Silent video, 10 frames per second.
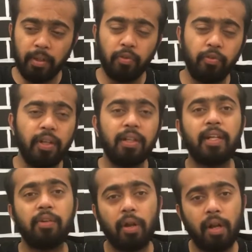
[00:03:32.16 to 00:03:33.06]
feel that
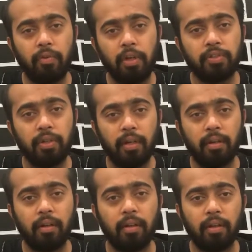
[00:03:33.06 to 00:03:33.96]
you are unfortunate,
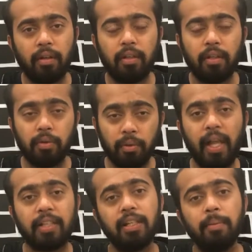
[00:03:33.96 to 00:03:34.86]
you will
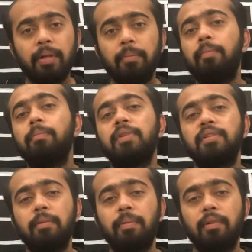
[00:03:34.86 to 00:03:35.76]
actually become
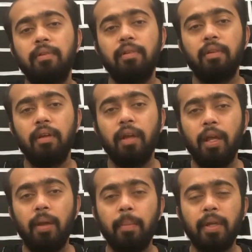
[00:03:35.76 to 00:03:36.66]
miserable.
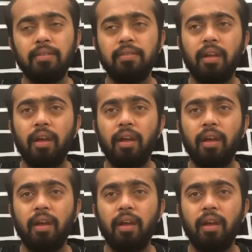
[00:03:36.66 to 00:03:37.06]
Because,